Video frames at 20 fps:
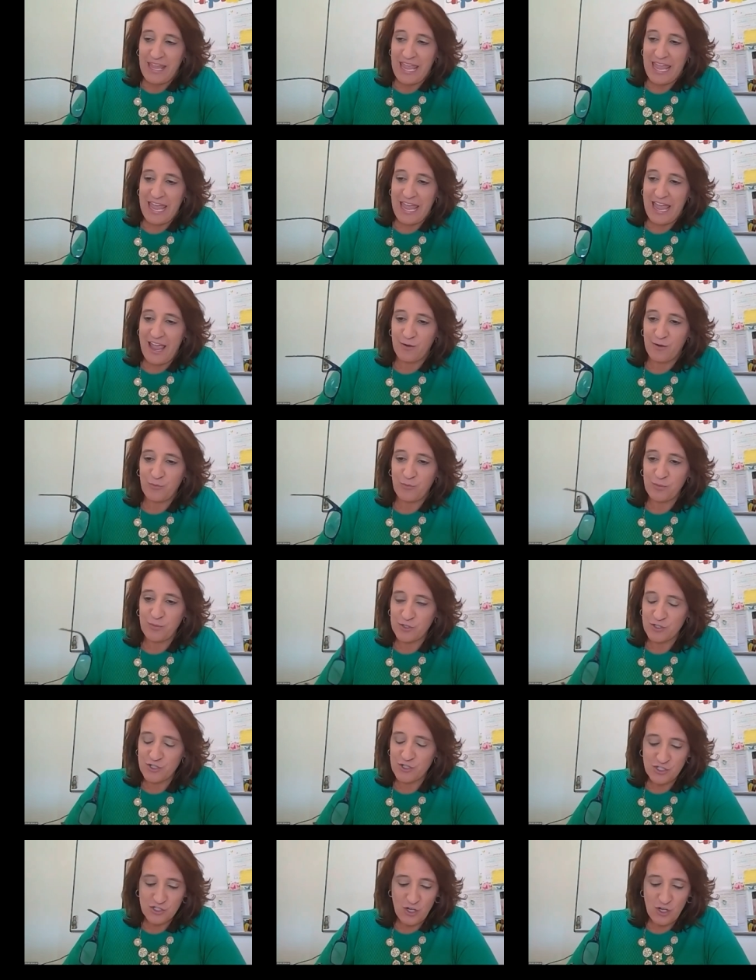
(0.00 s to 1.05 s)
And we were
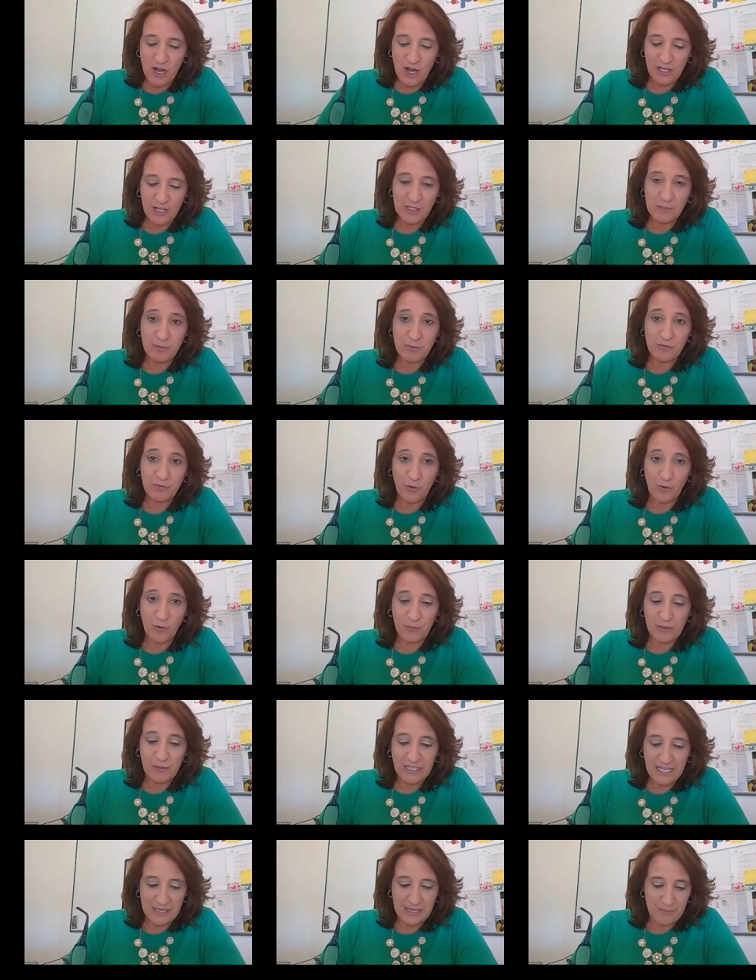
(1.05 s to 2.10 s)
just talking before we
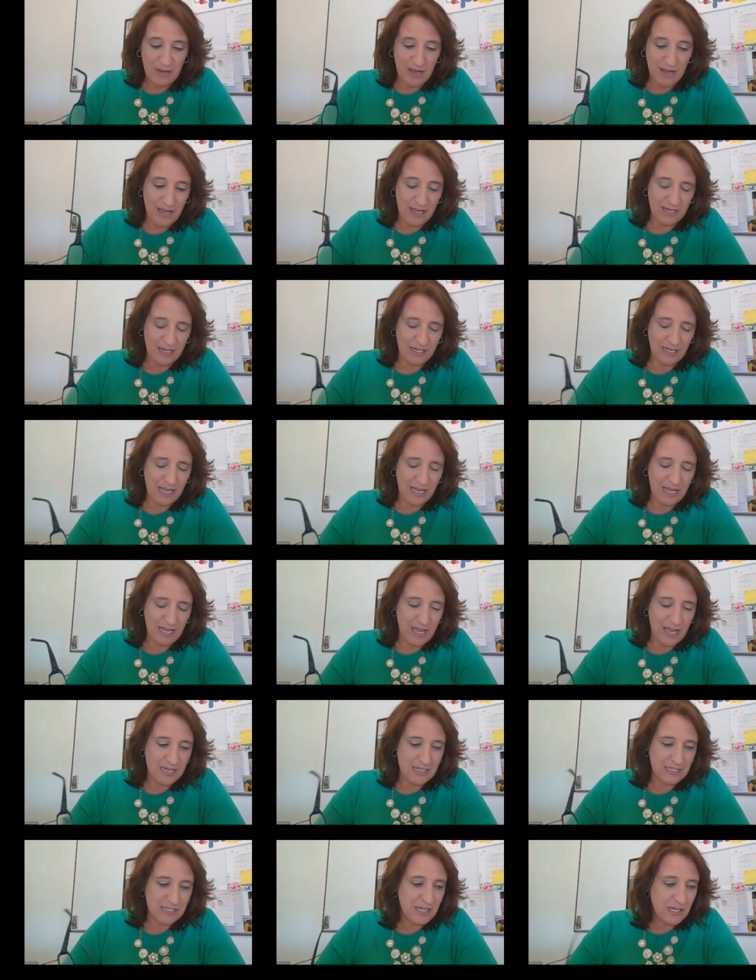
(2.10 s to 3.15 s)
came on.
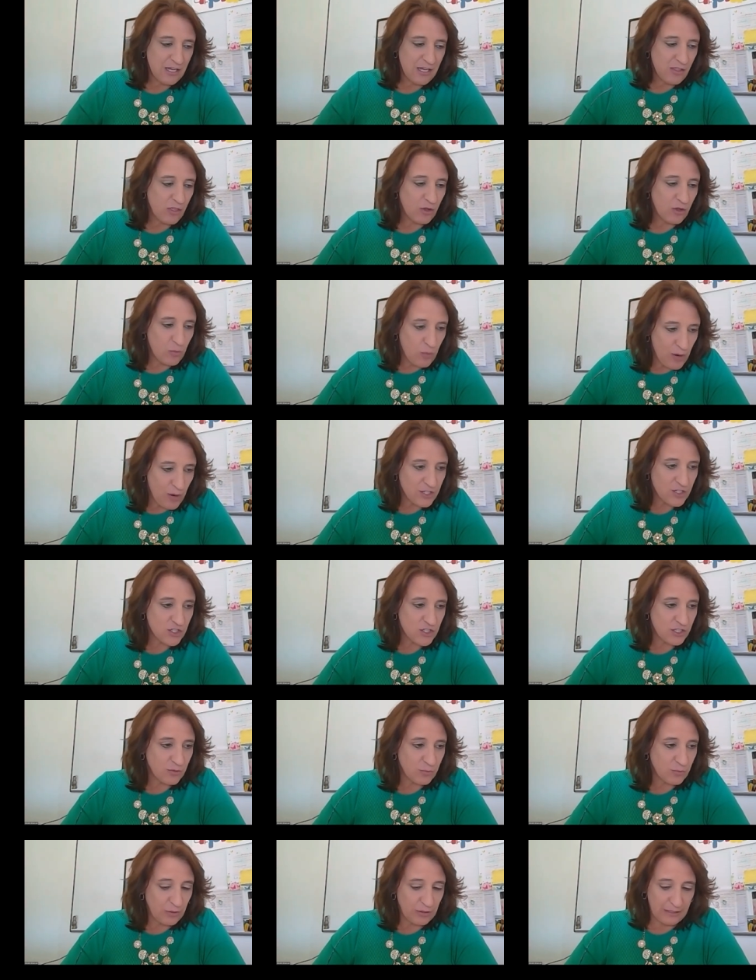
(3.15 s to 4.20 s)
And the
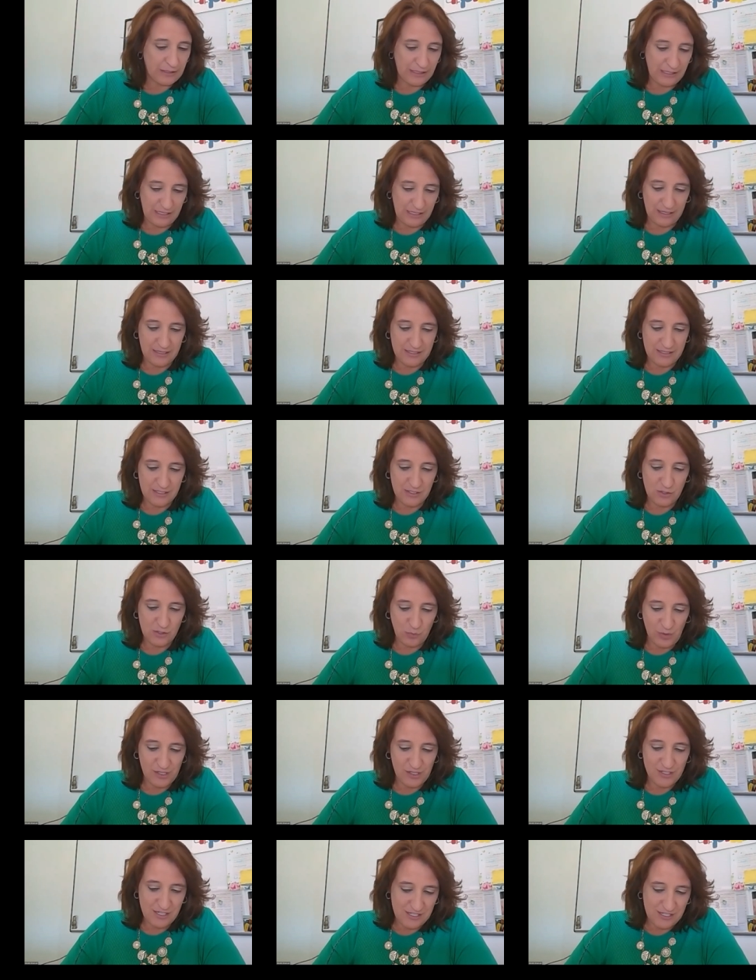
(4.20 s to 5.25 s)
question really is, is
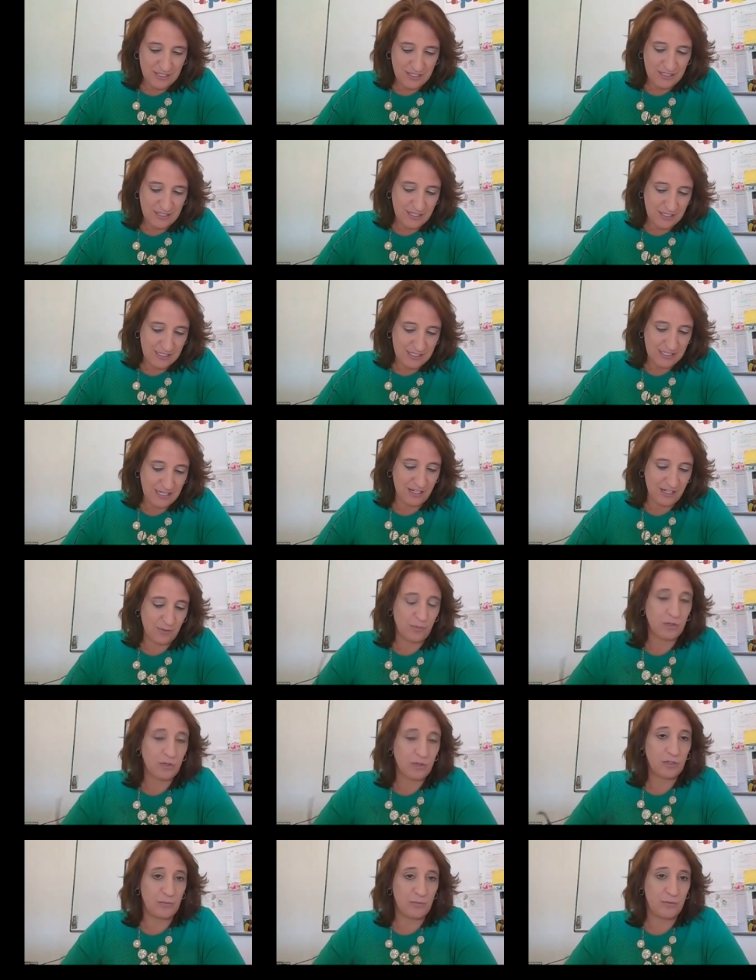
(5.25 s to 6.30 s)
what does a
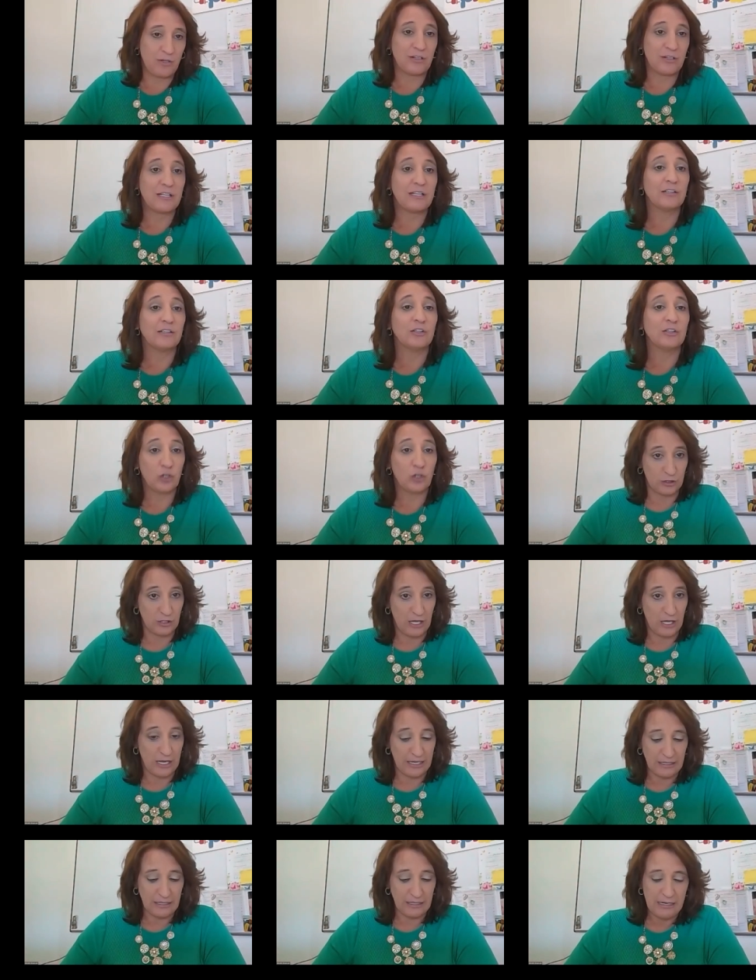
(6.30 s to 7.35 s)
sustainable community look
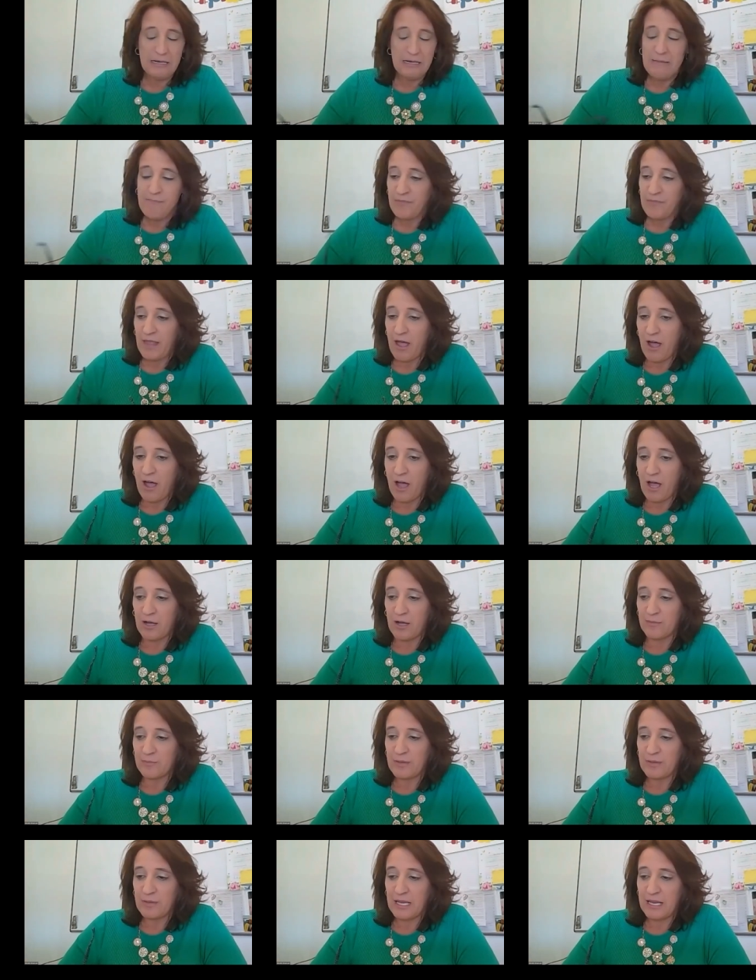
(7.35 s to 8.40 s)
like?
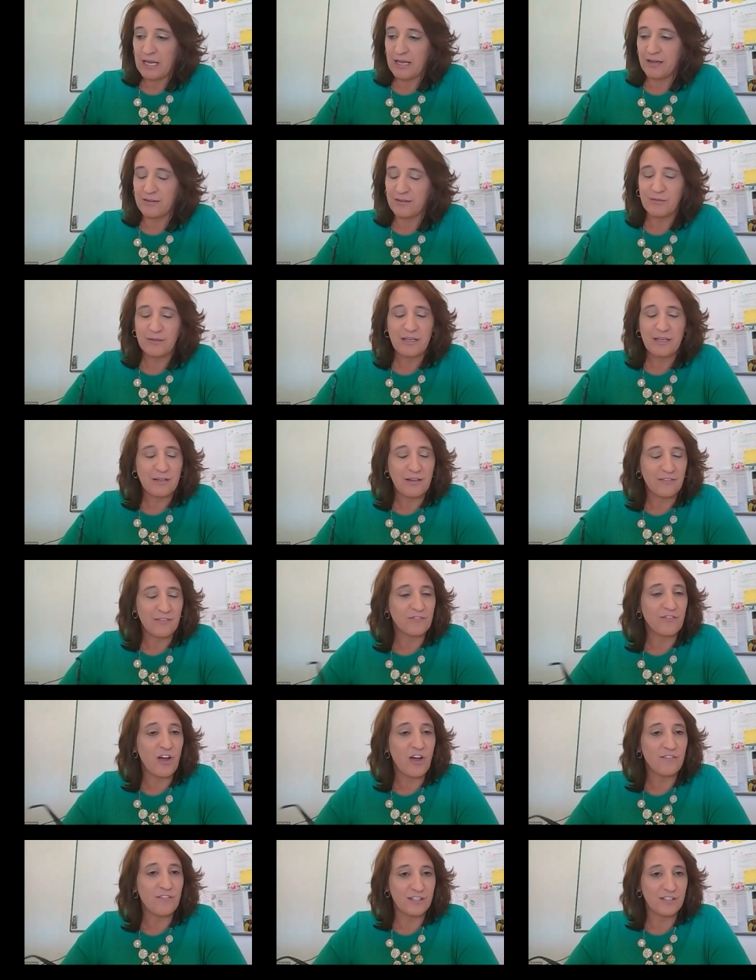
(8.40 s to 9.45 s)
Um, and
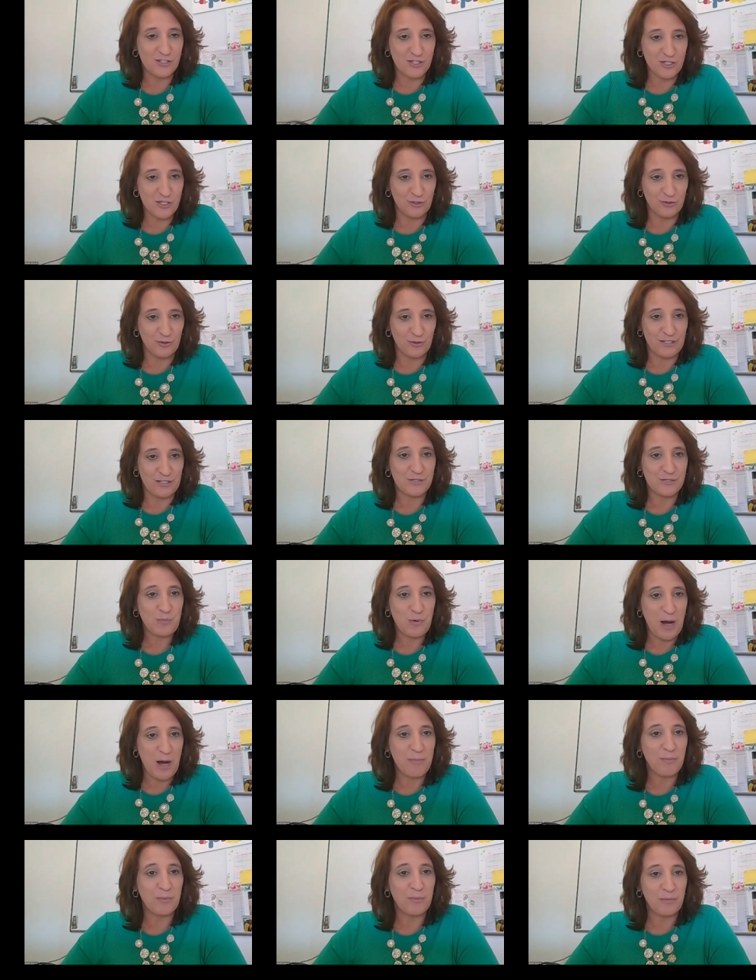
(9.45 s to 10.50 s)
involving children is
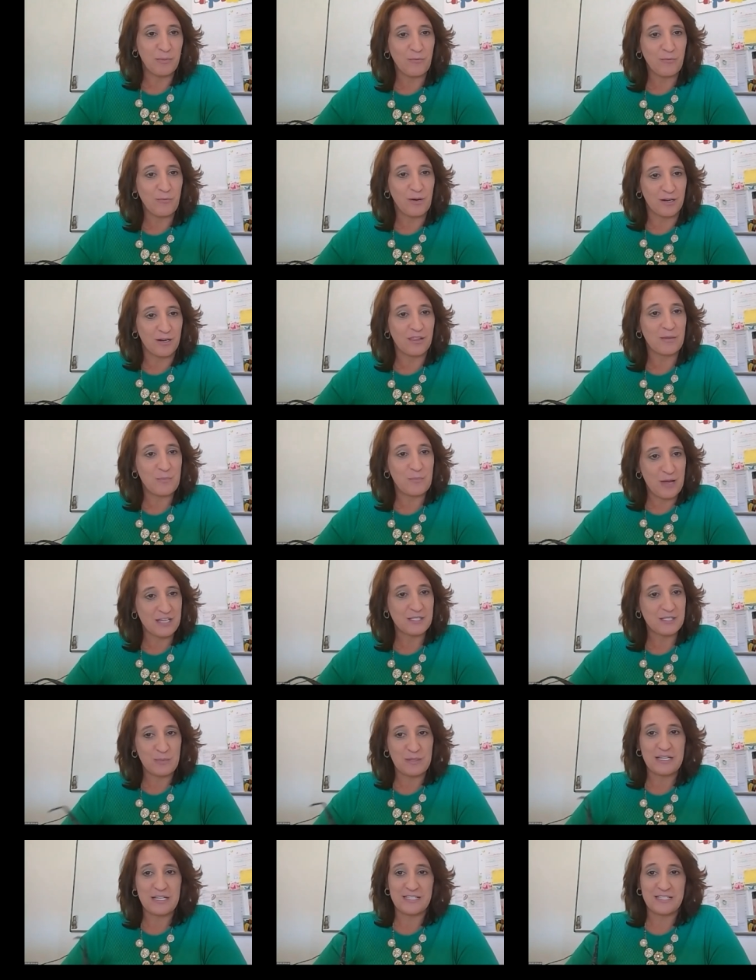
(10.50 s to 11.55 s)
probably one of the best
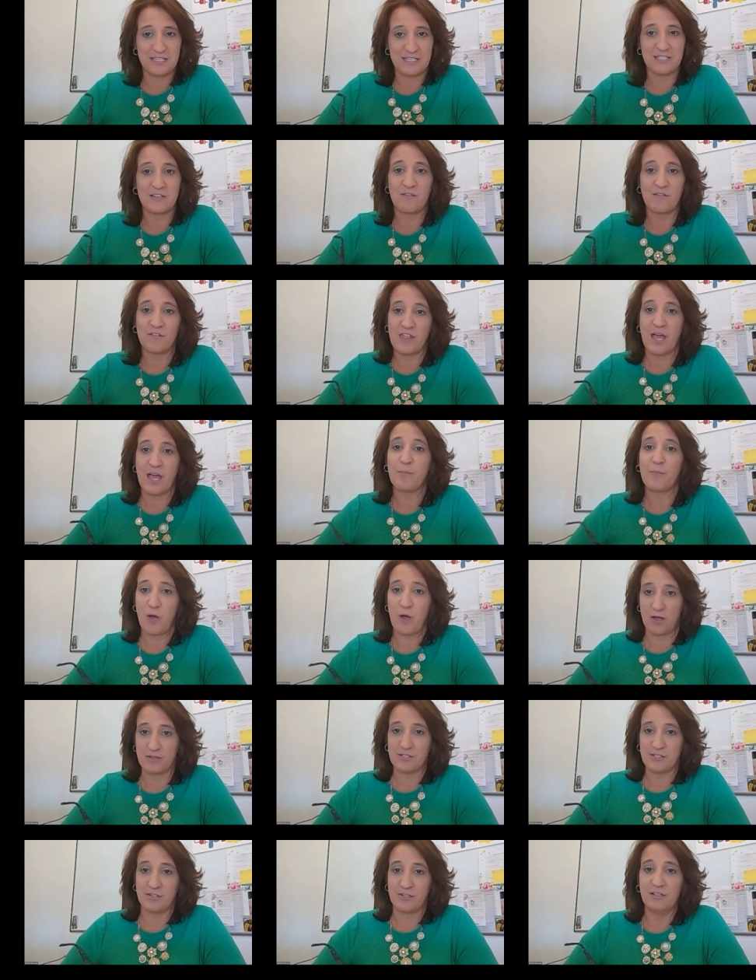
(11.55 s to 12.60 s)
pieces of that
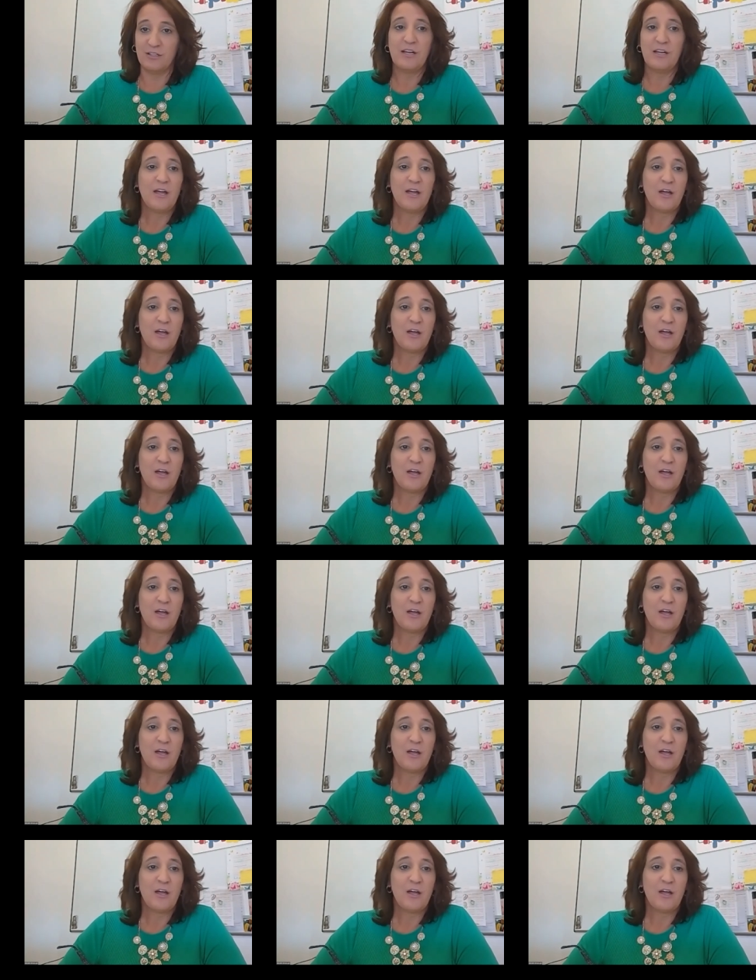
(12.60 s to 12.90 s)
puzzle